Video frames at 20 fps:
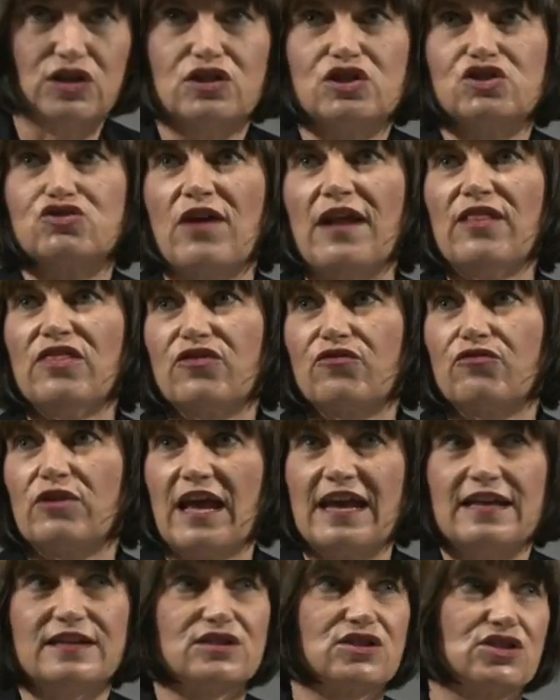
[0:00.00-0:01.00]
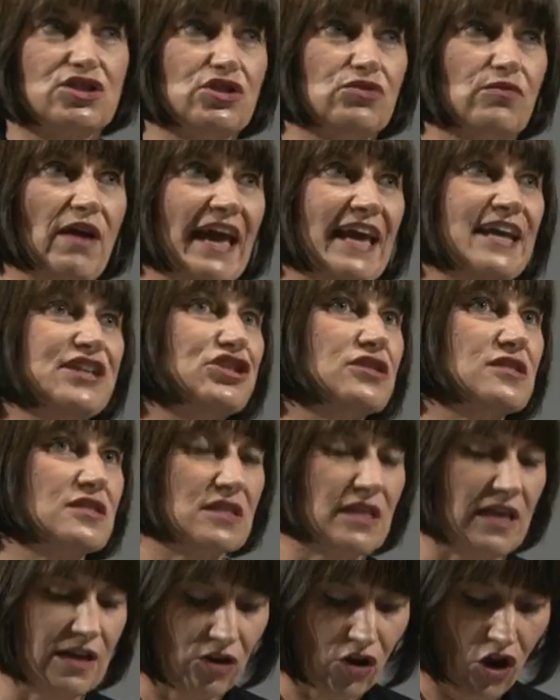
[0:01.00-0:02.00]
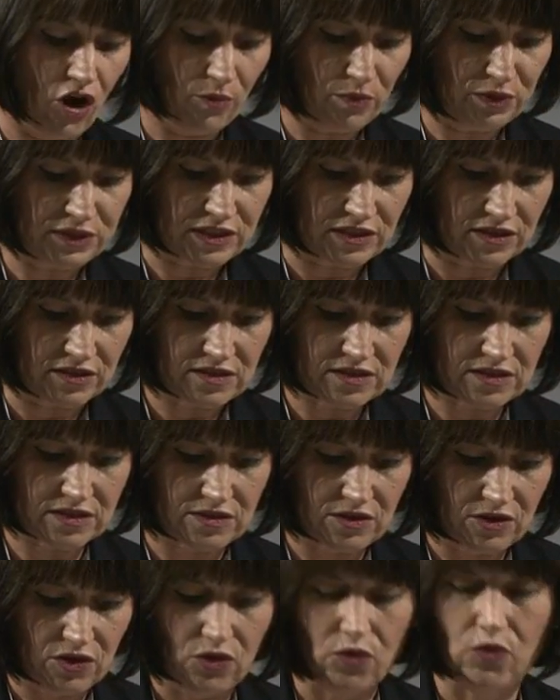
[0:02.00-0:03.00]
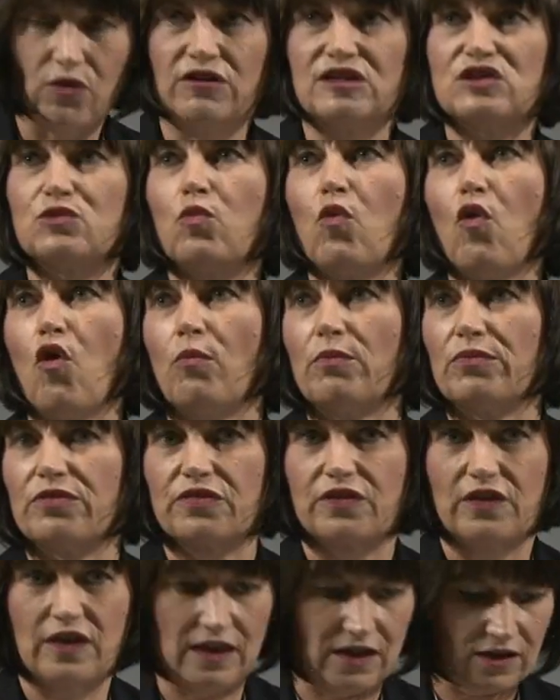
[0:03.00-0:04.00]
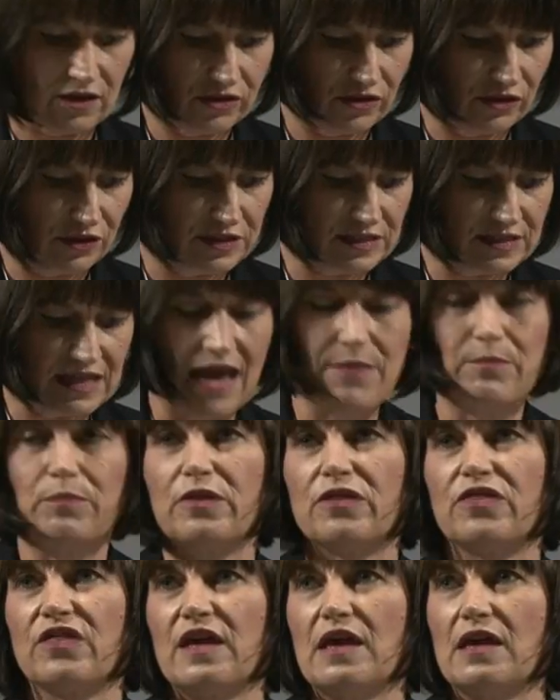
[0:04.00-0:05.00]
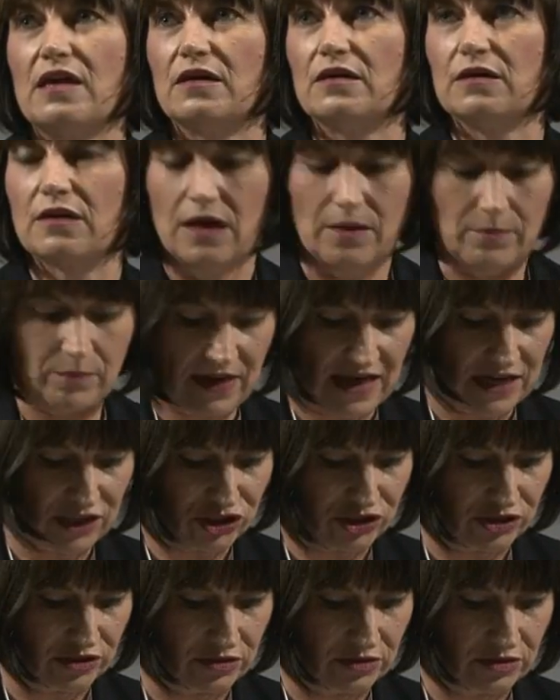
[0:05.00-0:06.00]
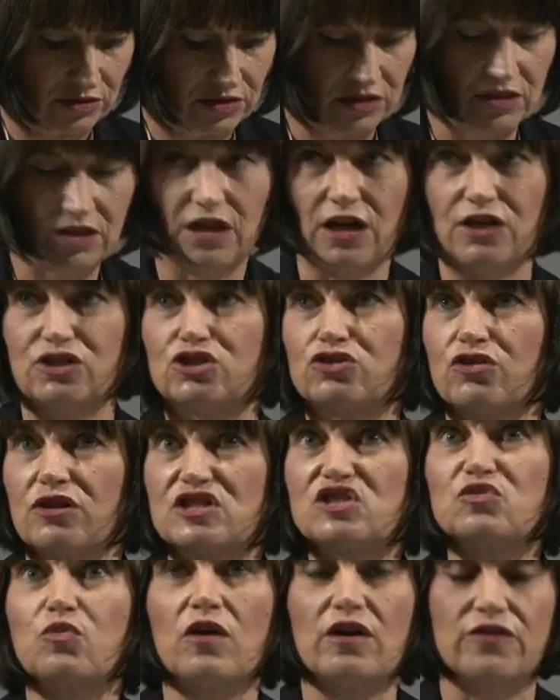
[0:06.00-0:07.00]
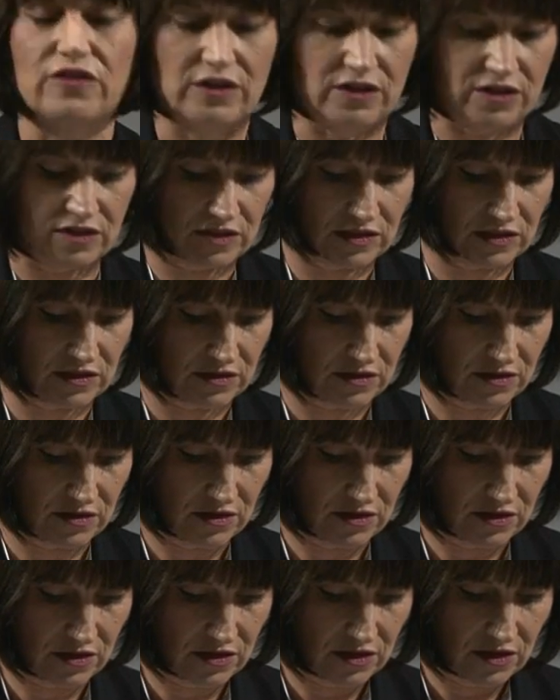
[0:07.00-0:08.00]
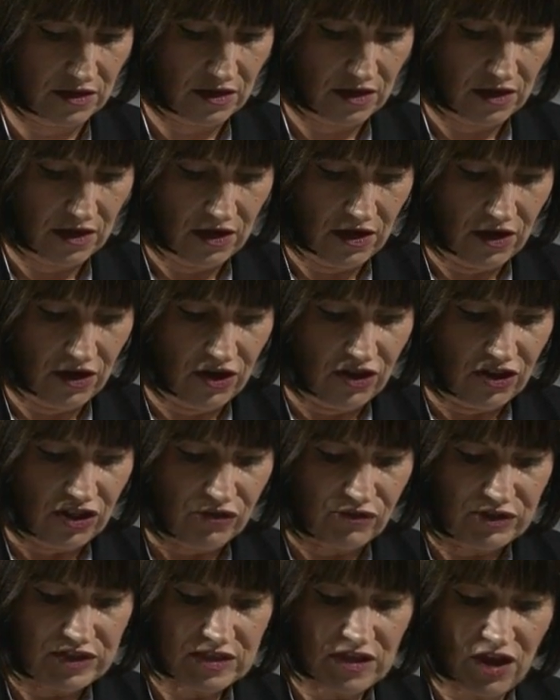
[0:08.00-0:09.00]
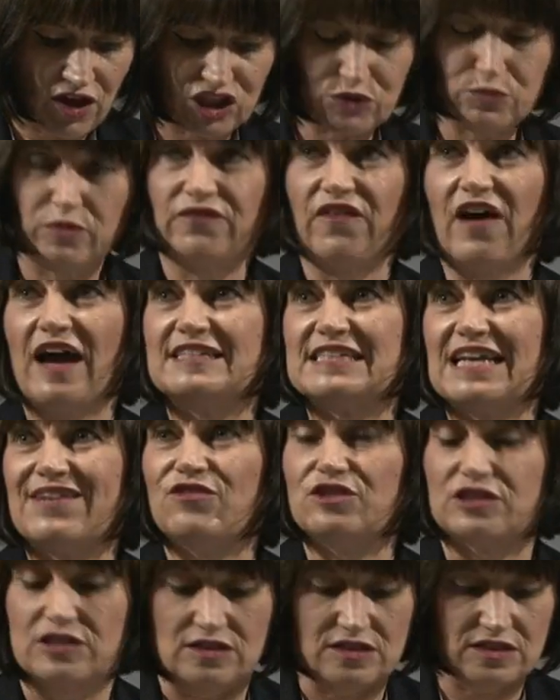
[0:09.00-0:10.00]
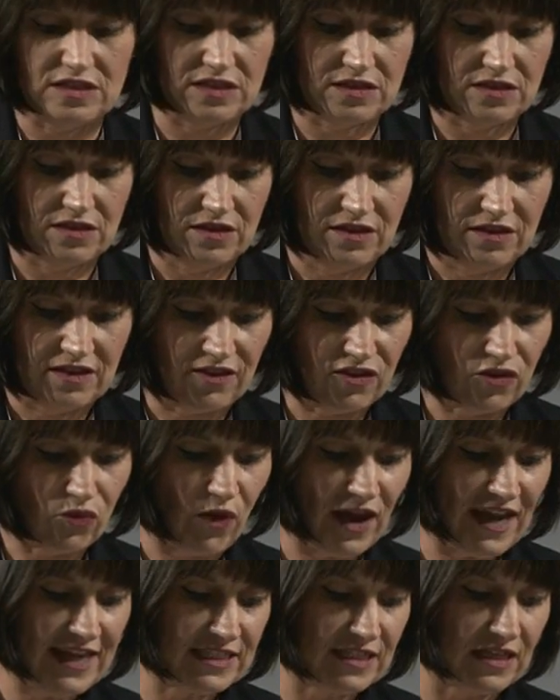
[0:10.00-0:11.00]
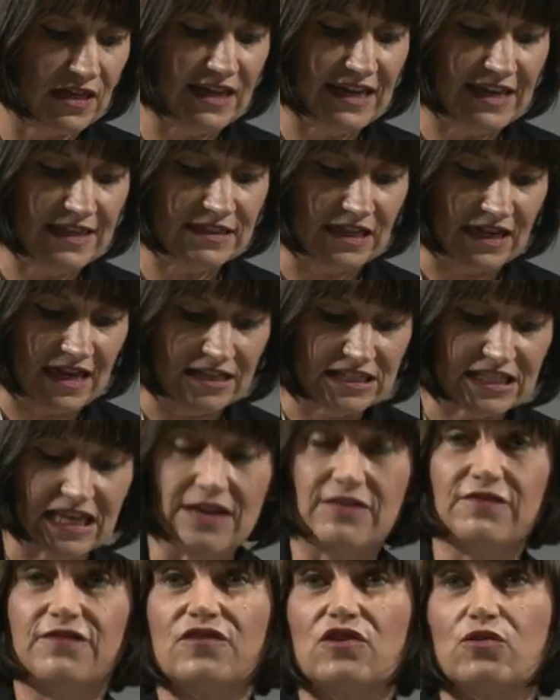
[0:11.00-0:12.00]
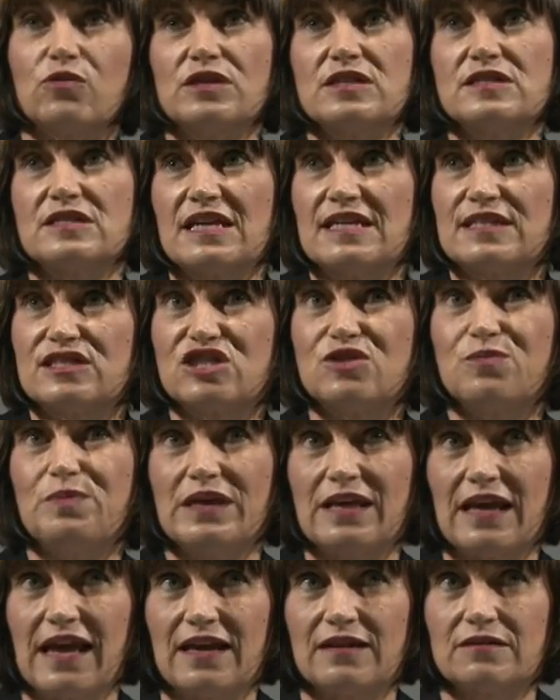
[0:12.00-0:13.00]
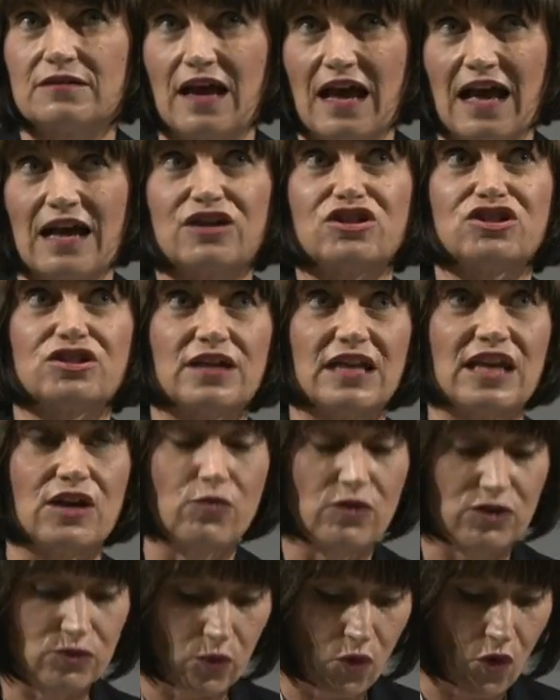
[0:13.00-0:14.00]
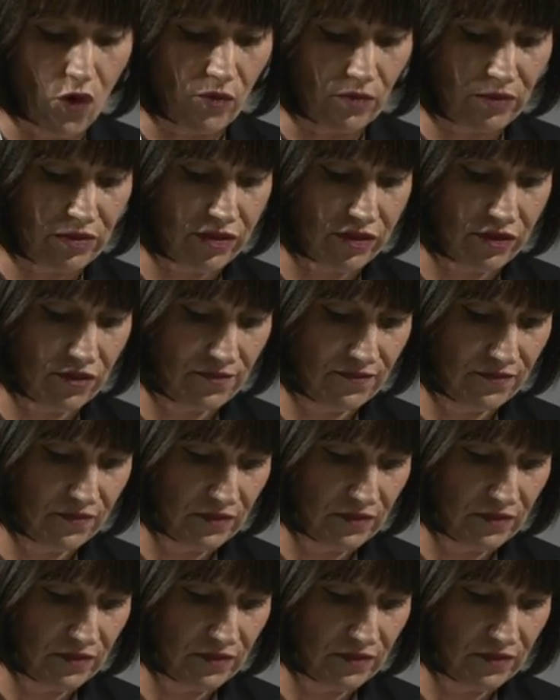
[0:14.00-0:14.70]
Strength relates to agency and competence, whereas warmth includes empathy, compassion, and trustworthiness. The research provides evidence that the way to lead and to influence is to begin actually with warmth.